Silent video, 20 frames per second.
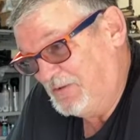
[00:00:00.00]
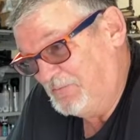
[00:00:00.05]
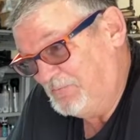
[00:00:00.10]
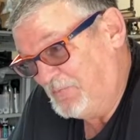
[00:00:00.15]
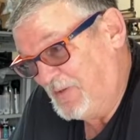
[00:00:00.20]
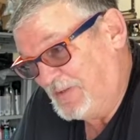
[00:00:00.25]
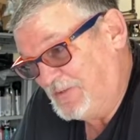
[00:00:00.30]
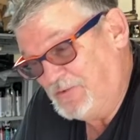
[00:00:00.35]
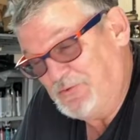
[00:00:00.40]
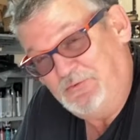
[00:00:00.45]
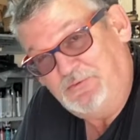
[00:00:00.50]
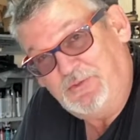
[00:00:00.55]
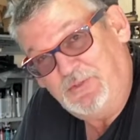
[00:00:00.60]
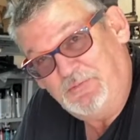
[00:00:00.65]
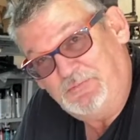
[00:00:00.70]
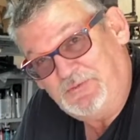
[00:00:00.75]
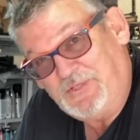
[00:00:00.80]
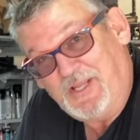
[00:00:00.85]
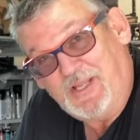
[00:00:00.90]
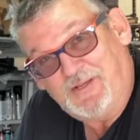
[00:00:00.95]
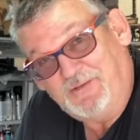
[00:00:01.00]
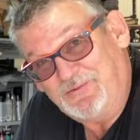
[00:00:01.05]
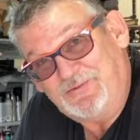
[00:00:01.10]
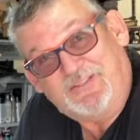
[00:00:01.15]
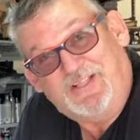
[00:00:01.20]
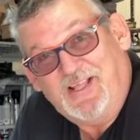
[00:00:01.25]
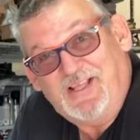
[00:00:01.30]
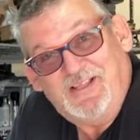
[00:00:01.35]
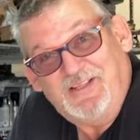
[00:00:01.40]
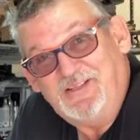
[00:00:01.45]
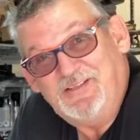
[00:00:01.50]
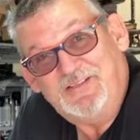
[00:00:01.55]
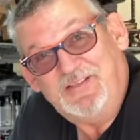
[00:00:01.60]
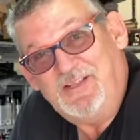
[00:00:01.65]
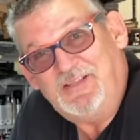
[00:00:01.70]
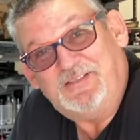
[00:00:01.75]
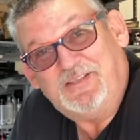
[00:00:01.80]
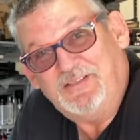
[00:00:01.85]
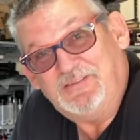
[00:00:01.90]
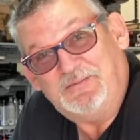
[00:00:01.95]
my YouTube channel,
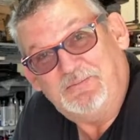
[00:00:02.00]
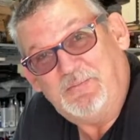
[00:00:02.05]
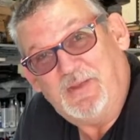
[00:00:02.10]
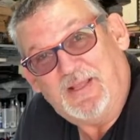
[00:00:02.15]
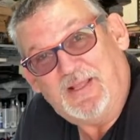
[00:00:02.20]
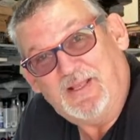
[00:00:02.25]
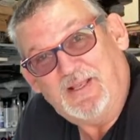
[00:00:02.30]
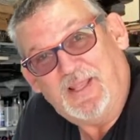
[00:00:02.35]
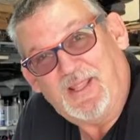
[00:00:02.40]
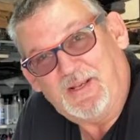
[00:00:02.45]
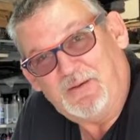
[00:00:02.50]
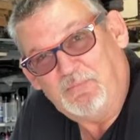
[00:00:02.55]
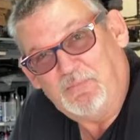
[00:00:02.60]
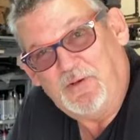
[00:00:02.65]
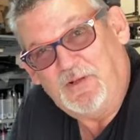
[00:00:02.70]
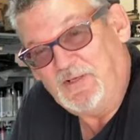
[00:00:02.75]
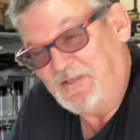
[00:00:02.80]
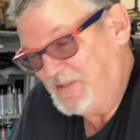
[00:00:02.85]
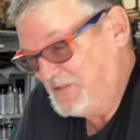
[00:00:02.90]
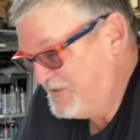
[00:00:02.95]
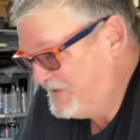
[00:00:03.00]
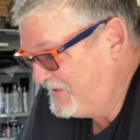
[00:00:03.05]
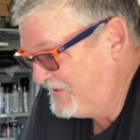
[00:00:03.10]
it doesn't make a lot of money.